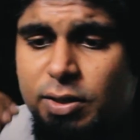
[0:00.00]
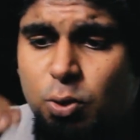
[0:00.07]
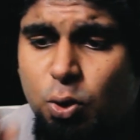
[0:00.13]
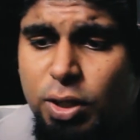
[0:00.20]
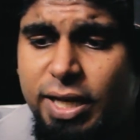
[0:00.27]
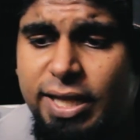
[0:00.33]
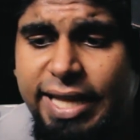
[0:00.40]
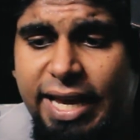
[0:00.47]

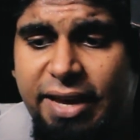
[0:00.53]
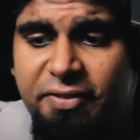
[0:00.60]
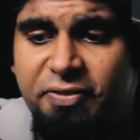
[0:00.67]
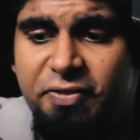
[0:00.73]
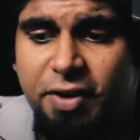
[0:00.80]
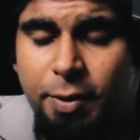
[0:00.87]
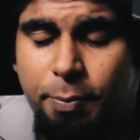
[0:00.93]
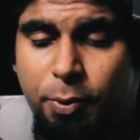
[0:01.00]
So that they
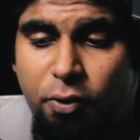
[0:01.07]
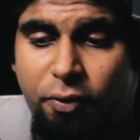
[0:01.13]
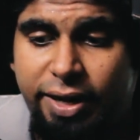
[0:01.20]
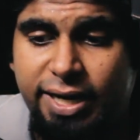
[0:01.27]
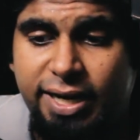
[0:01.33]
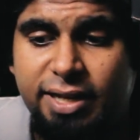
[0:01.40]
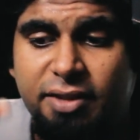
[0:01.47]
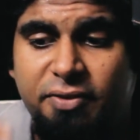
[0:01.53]
have
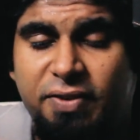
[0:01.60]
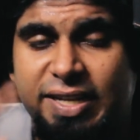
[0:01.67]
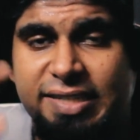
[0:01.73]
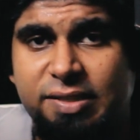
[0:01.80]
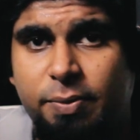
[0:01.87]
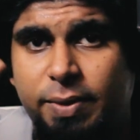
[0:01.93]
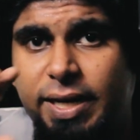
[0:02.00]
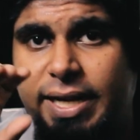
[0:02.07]
provided the
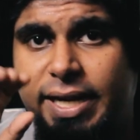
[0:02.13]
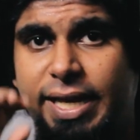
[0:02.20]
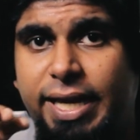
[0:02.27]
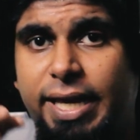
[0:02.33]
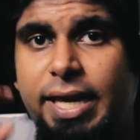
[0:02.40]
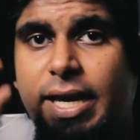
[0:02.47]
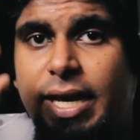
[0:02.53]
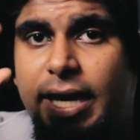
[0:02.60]

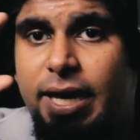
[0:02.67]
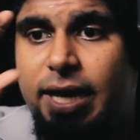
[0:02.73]
flexibility